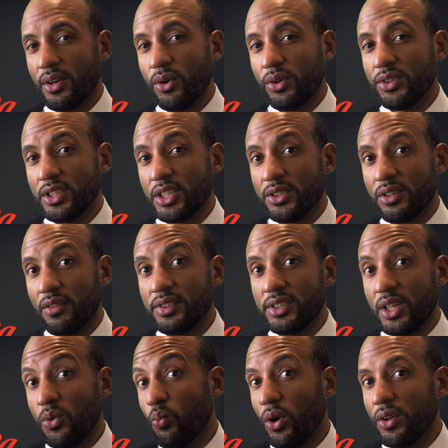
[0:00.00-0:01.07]
And the audiences
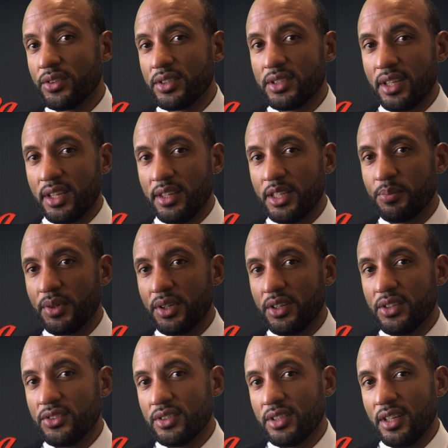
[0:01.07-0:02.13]
obviously want to see this
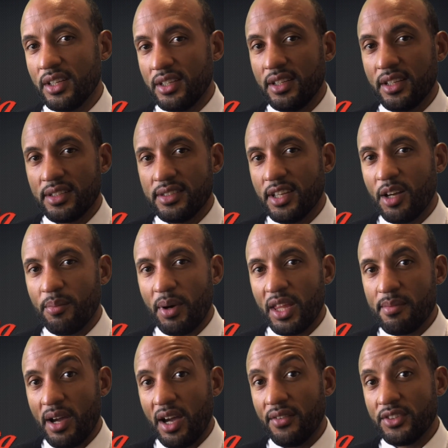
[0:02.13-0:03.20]
because you can tell
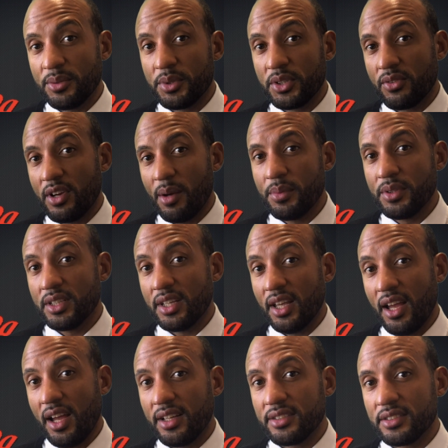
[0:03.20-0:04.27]
by the amount of subscribers
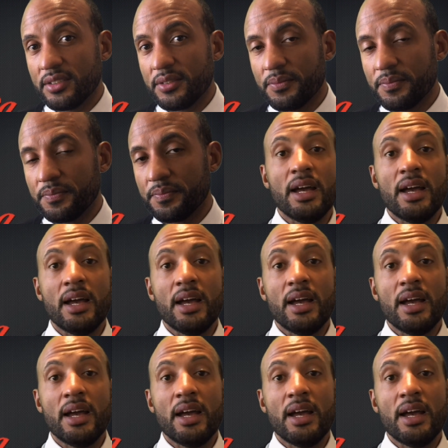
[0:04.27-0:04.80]
that he has.